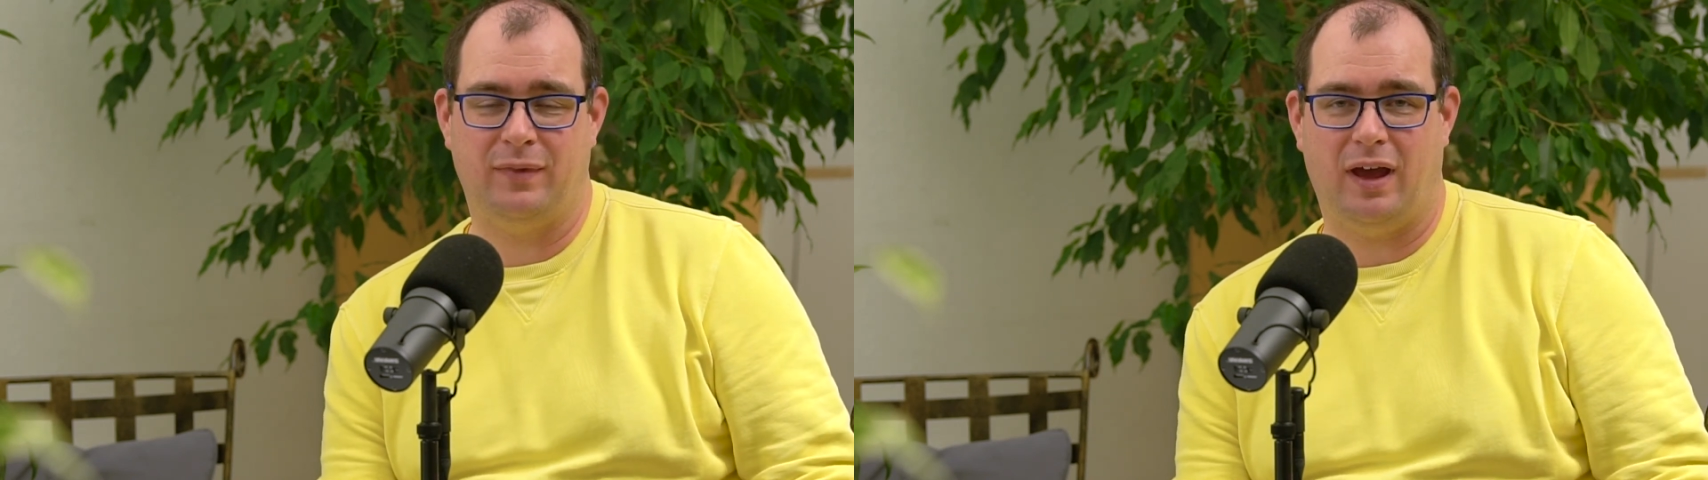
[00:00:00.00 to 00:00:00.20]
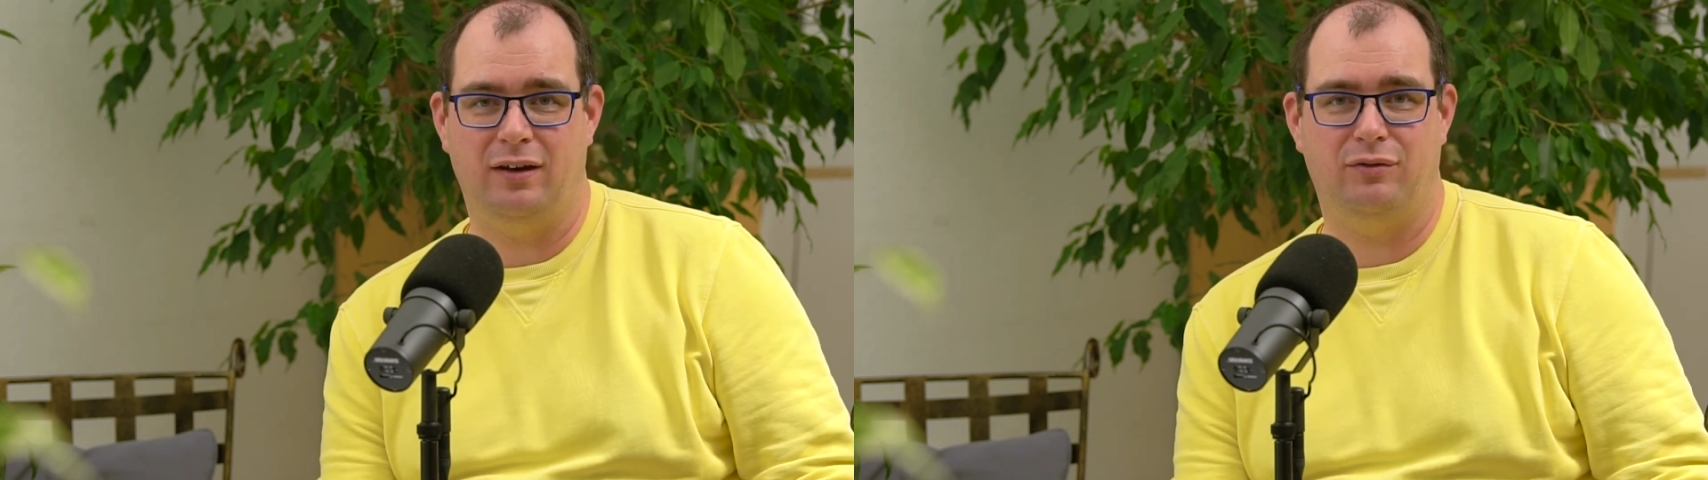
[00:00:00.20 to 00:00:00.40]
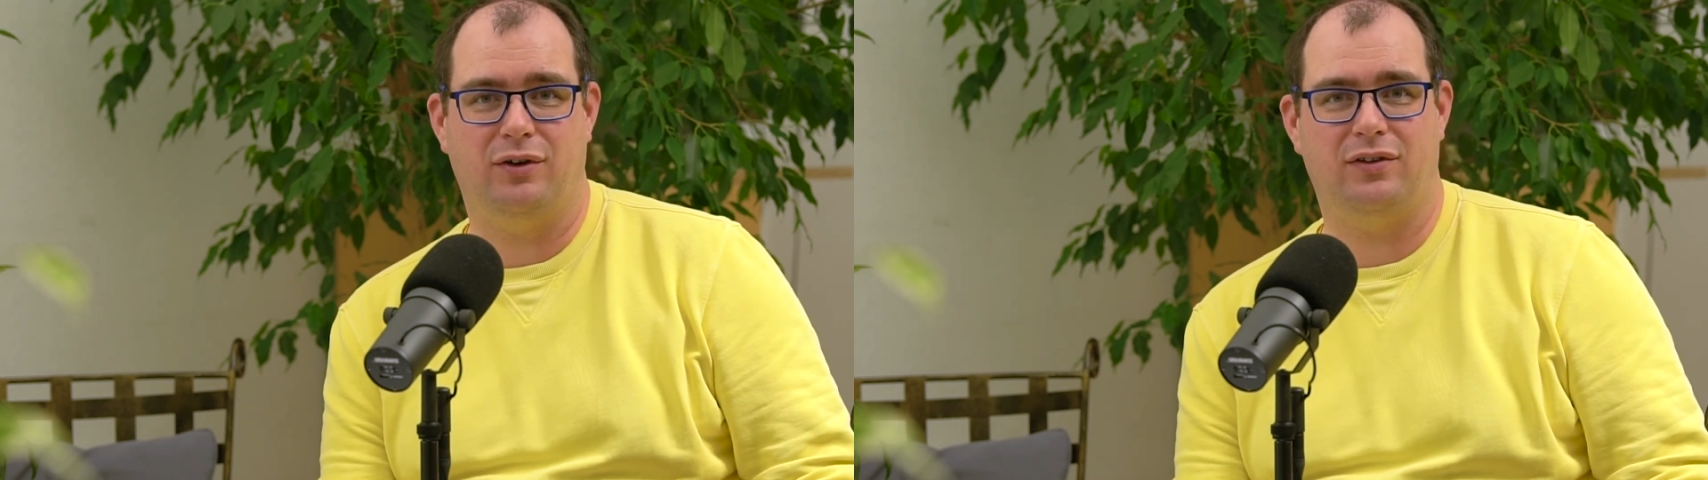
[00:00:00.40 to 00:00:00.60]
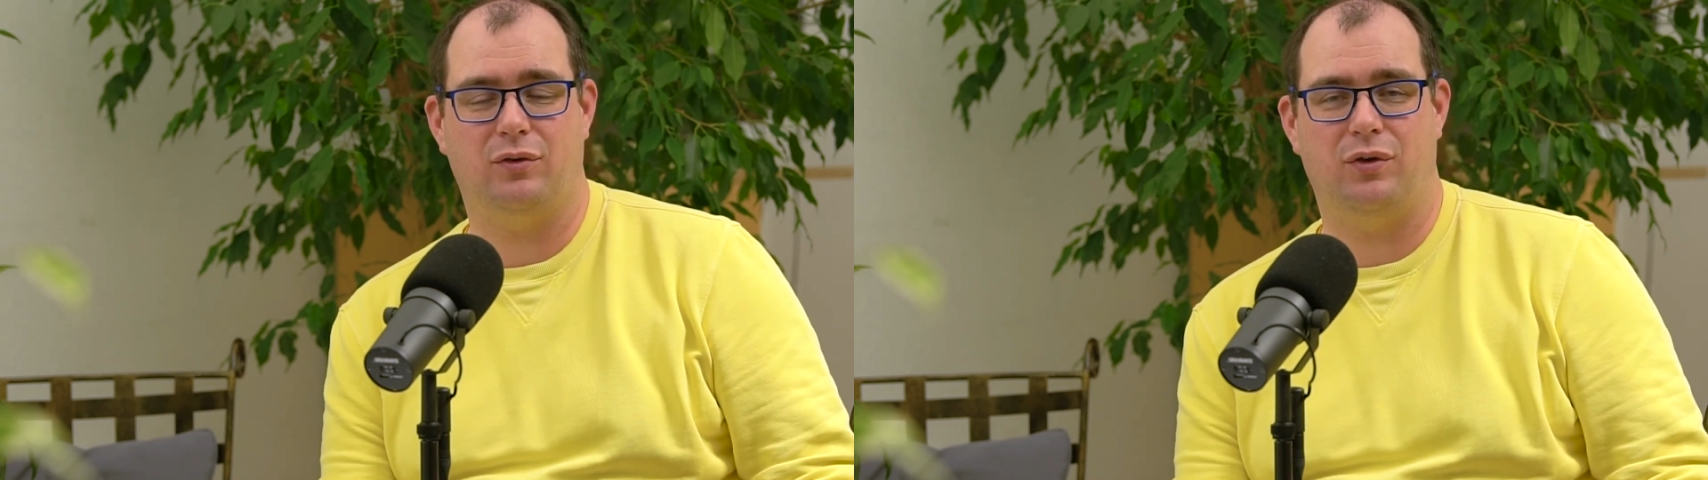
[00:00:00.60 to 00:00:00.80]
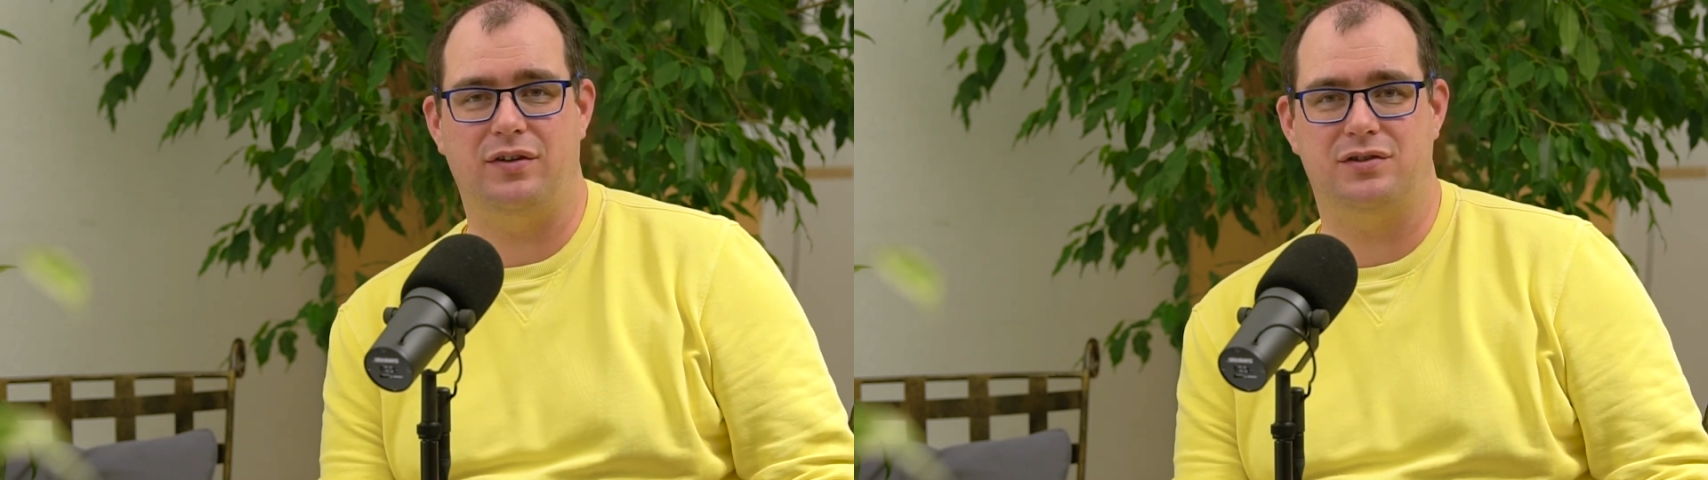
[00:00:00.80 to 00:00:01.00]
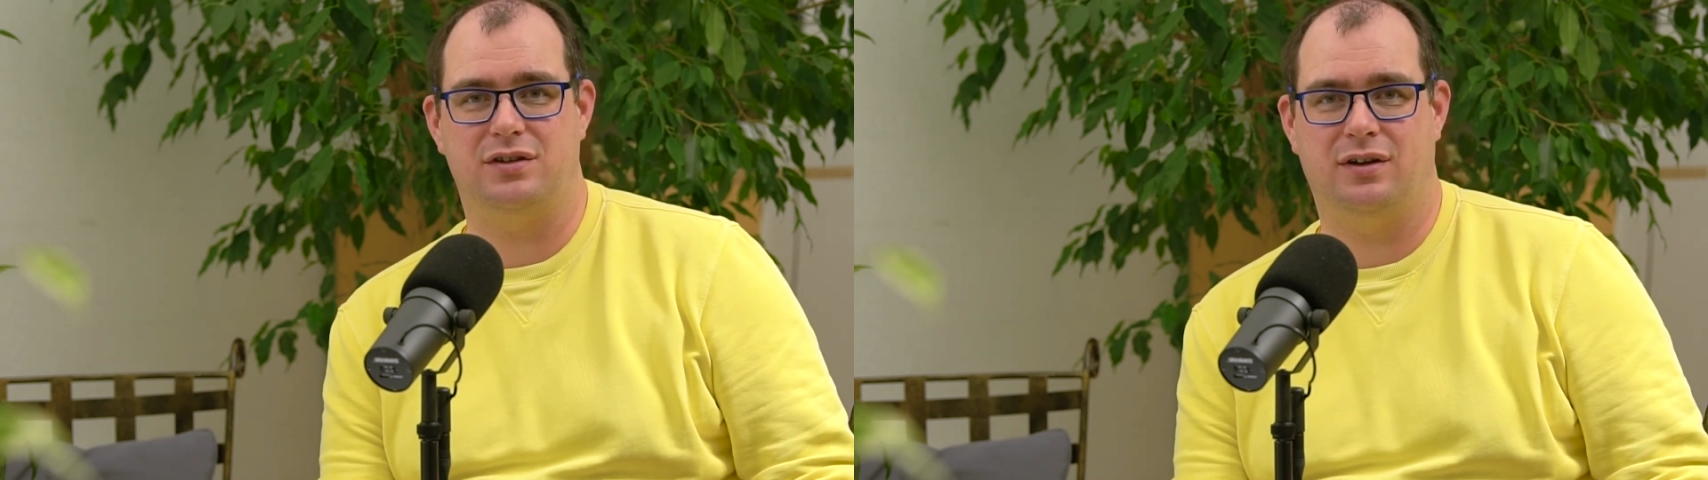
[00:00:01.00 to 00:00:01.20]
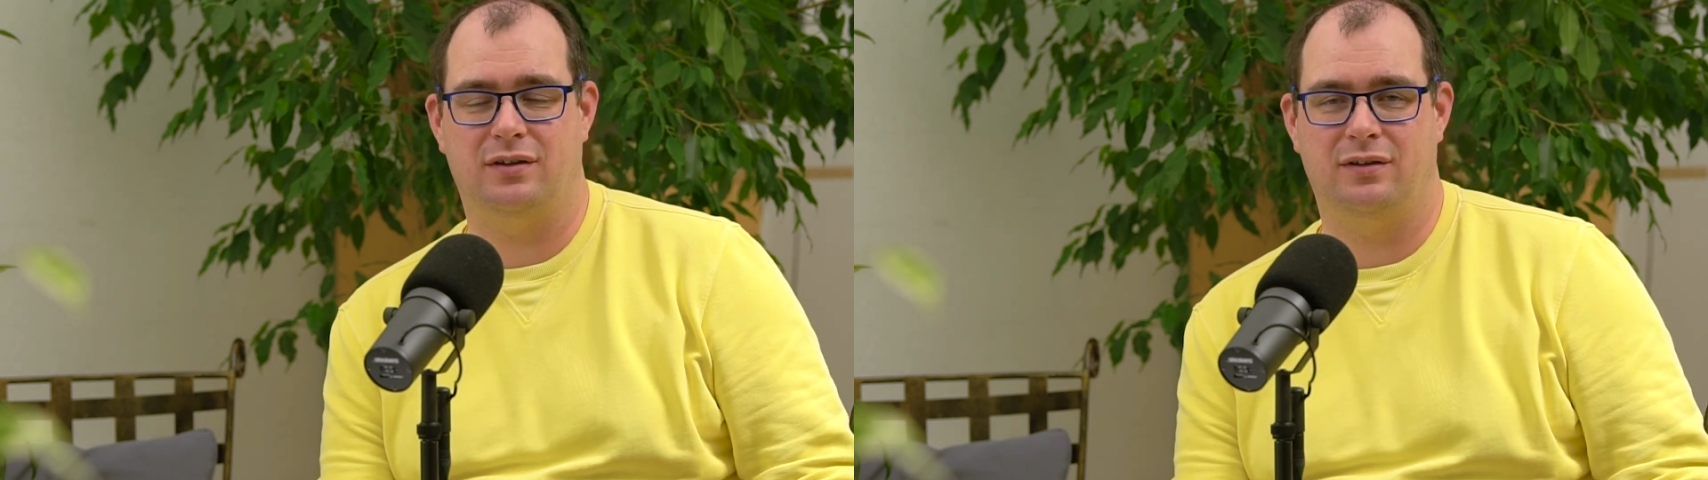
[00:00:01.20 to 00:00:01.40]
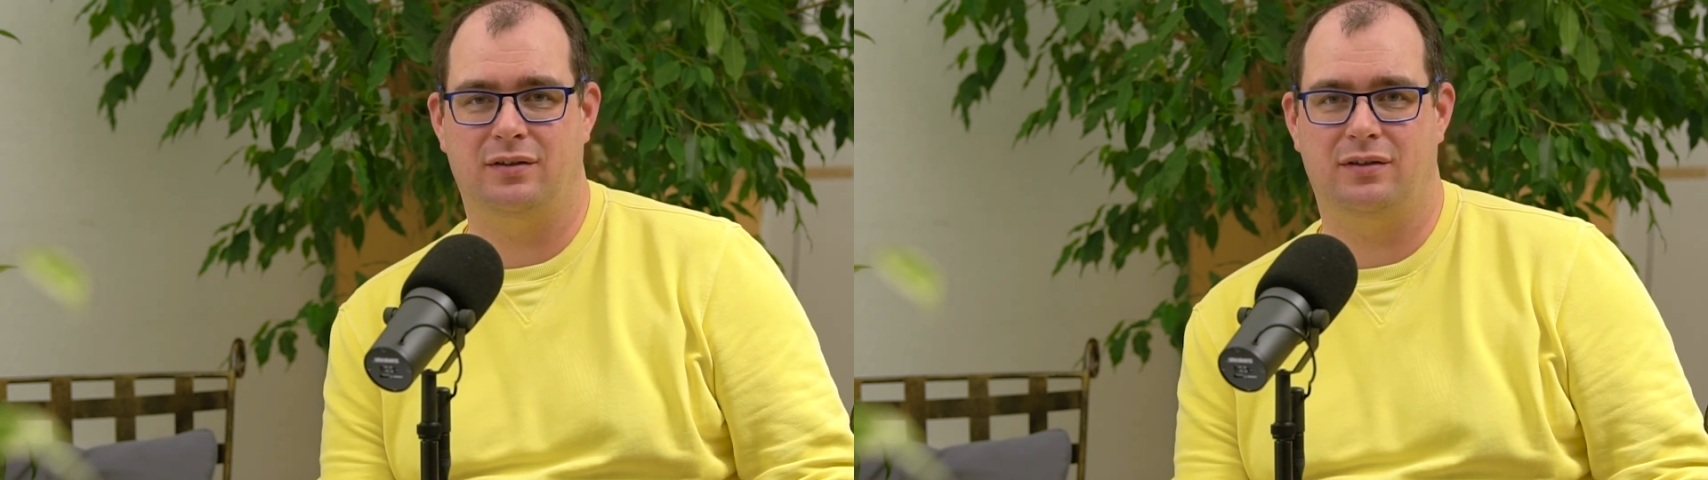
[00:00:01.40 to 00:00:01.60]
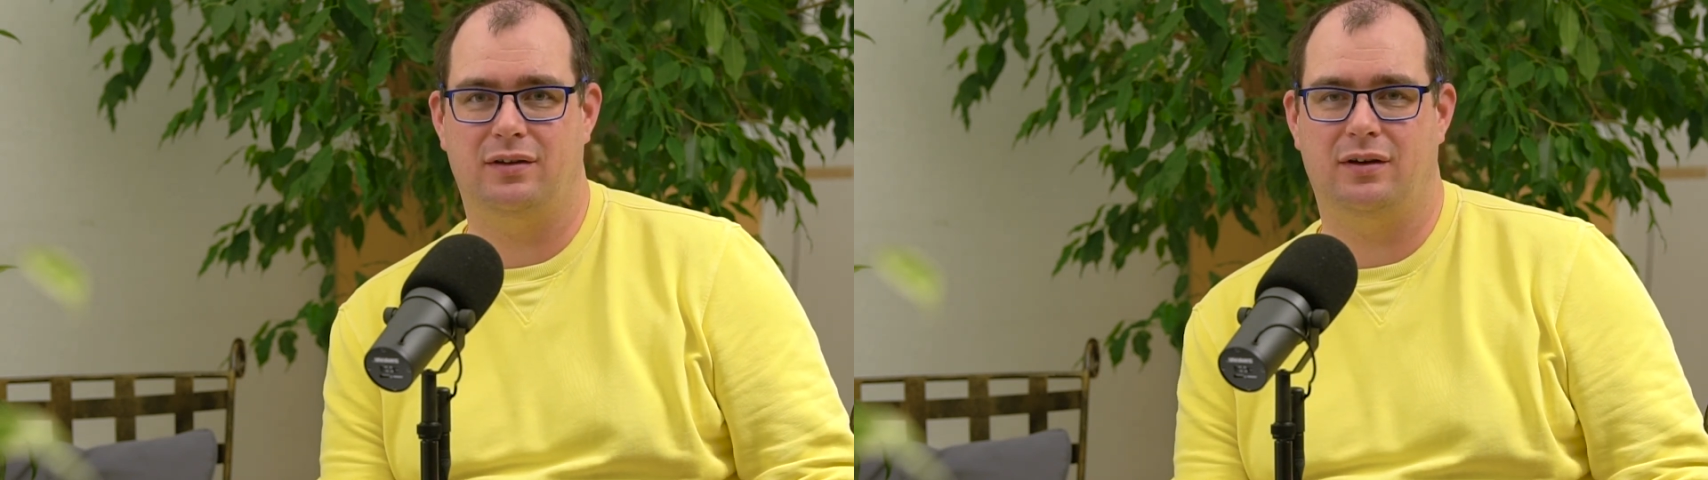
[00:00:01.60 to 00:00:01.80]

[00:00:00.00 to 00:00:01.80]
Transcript: any further questions